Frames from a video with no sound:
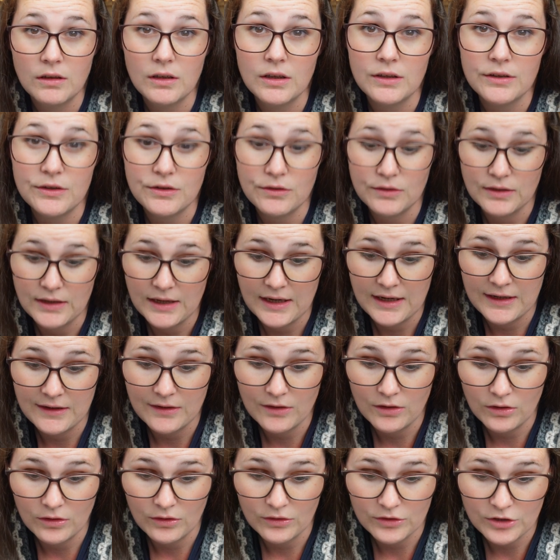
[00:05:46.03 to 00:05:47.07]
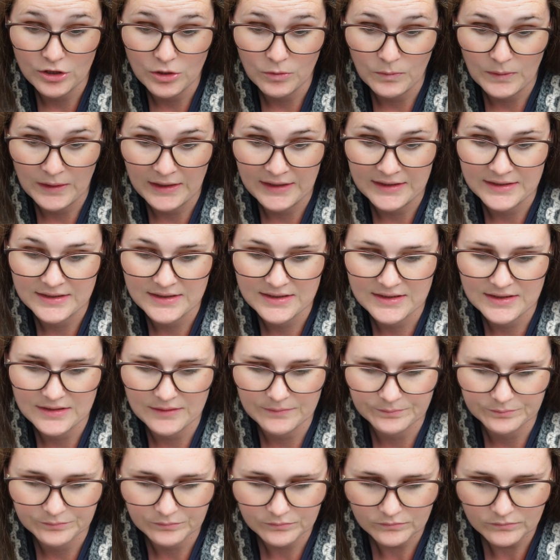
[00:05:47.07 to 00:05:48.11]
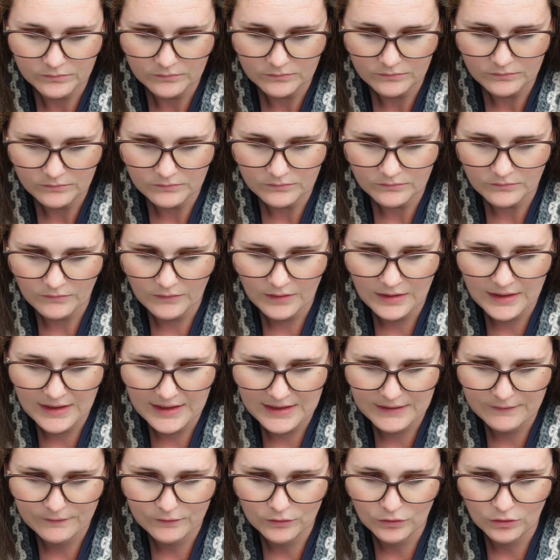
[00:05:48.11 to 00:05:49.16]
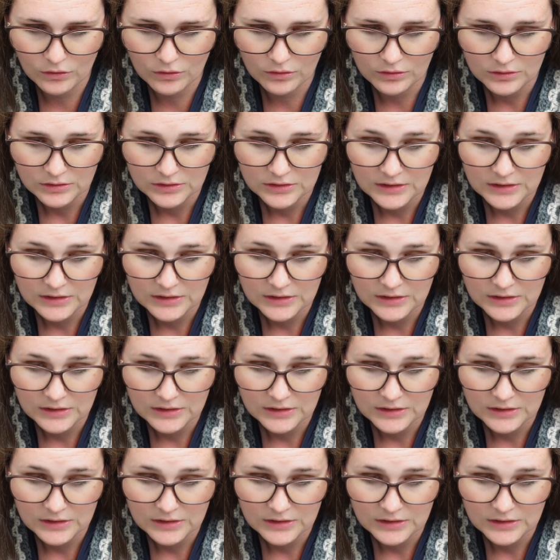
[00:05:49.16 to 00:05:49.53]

UK or US A4,